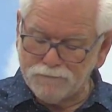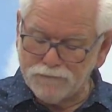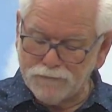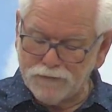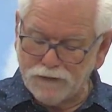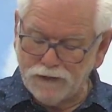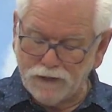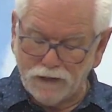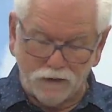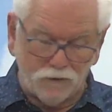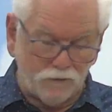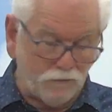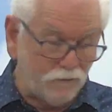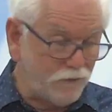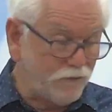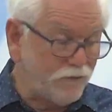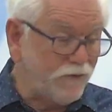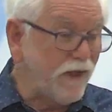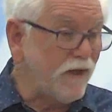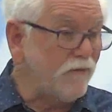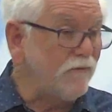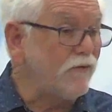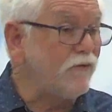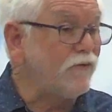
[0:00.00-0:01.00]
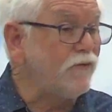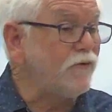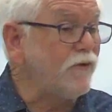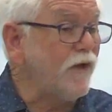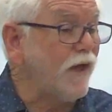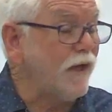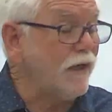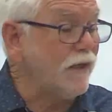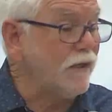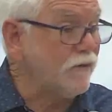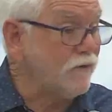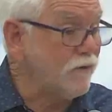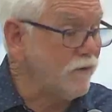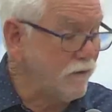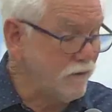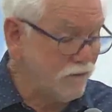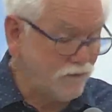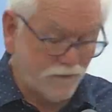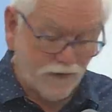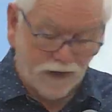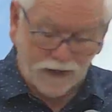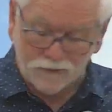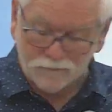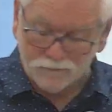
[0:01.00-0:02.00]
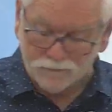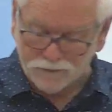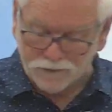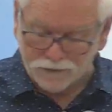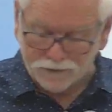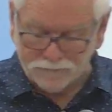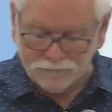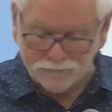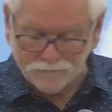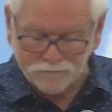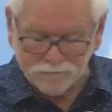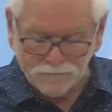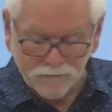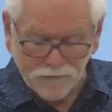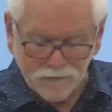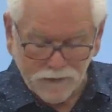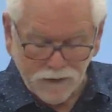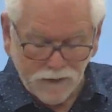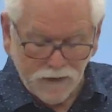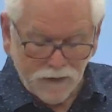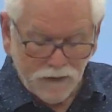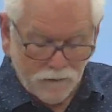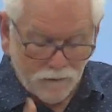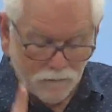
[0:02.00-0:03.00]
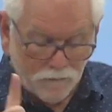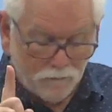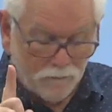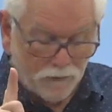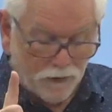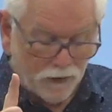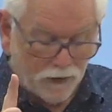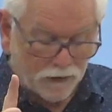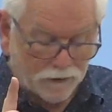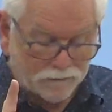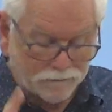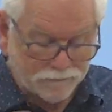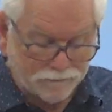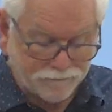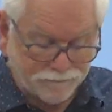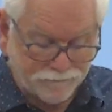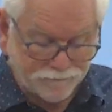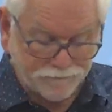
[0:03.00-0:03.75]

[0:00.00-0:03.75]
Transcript: you know, was devastating to the family. But